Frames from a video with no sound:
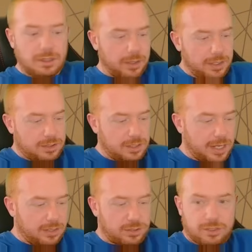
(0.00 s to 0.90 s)
All right,
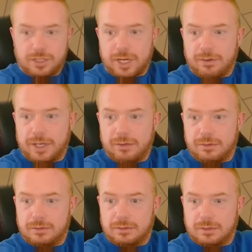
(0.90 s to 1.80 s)
slash shout
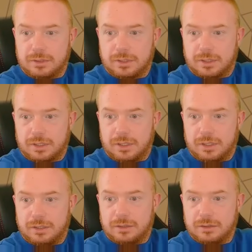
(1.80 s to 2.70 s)
out. Uh,
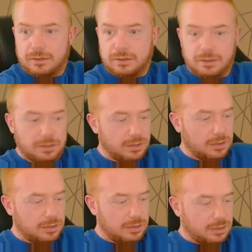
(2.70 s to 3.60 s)
I
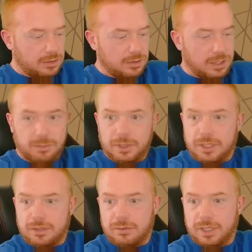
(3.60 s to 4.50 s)

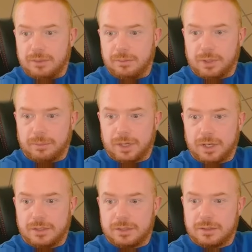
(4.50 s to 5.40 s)
really do need more
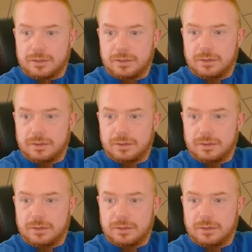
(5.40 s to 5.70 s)
mods.